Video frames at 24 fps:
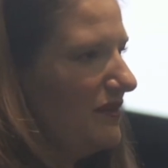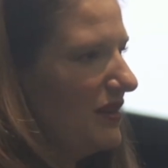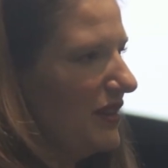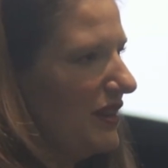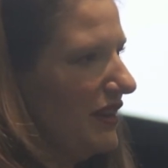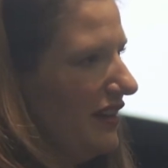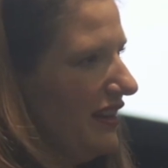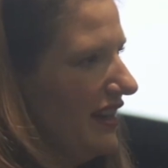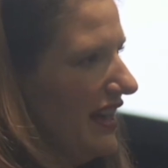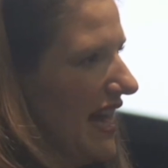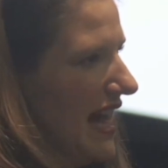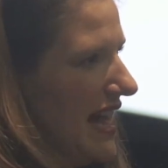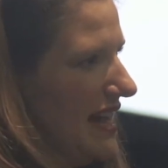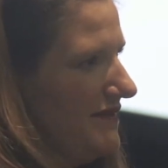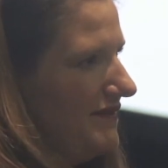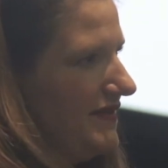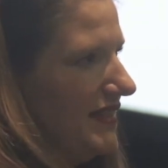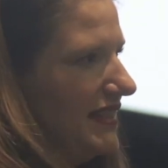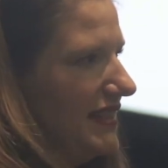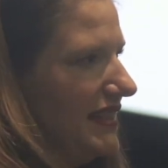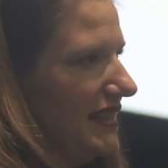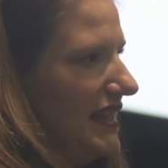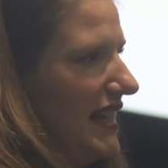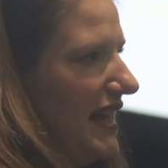well, you already have
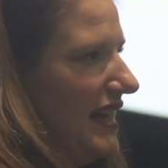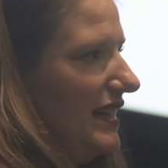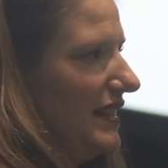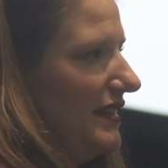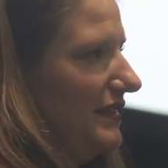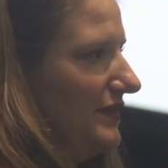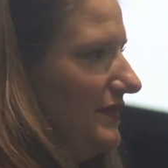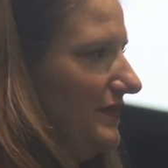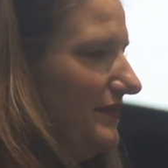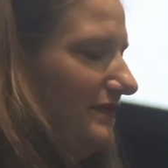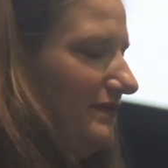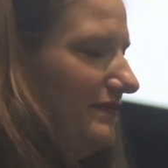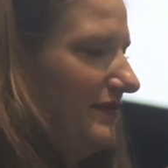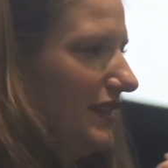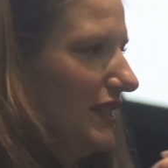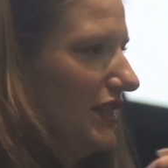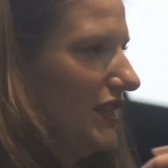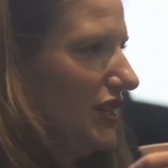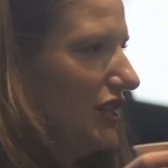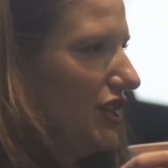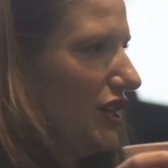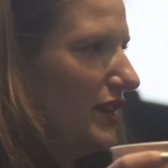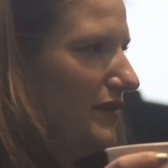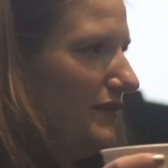this kind of
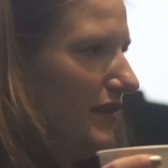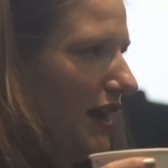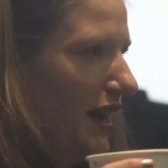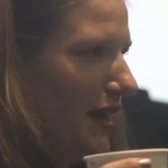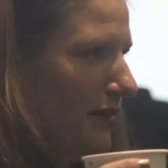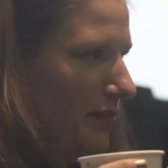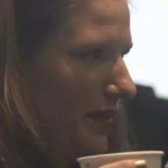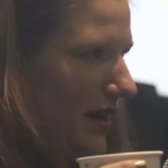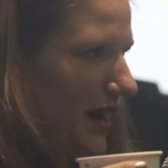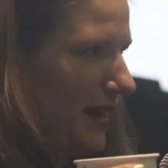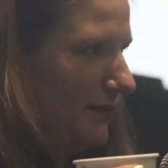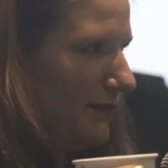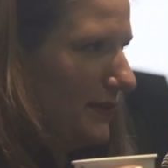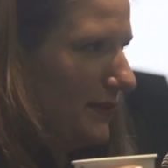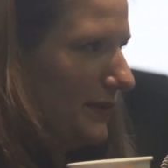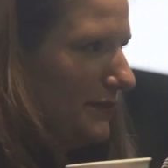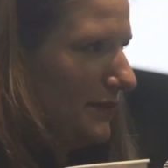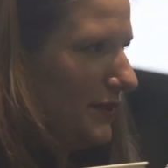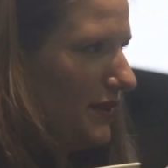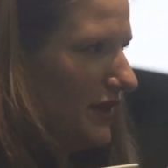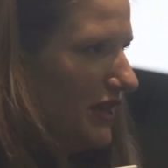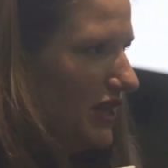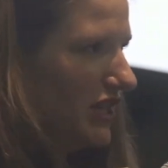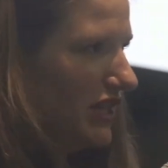survey pop-up
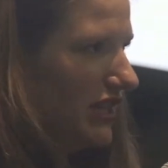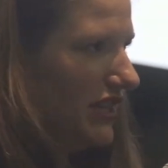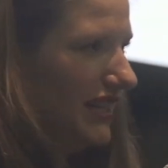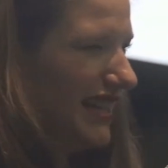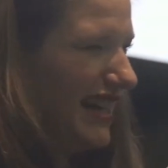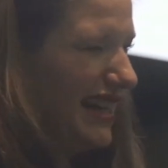question.